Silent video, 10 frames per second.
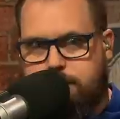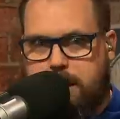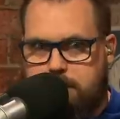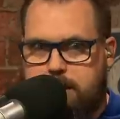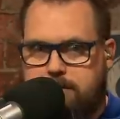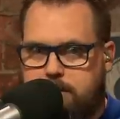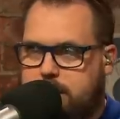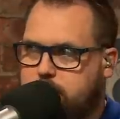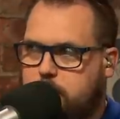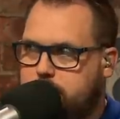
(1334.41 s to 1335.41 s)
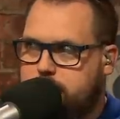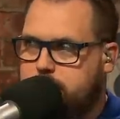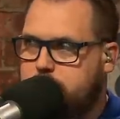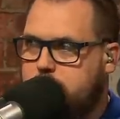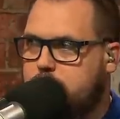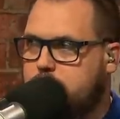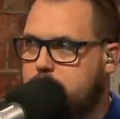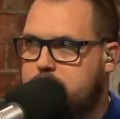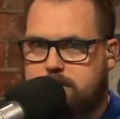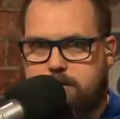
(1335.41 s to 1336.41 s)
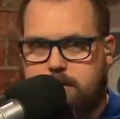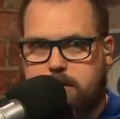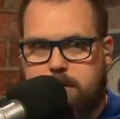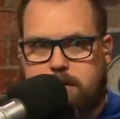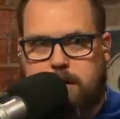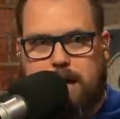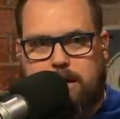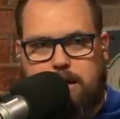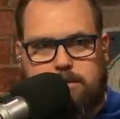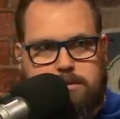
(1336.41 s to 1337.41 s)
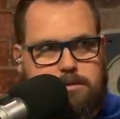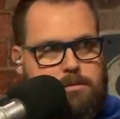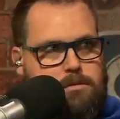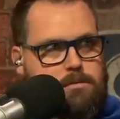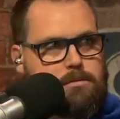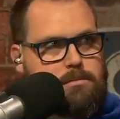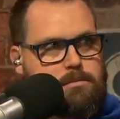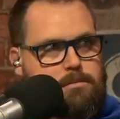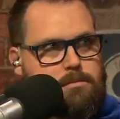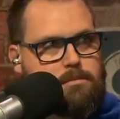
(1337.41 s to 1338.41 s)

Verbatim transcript: Bateman is the best wide receiver there, and it's not close. I think it's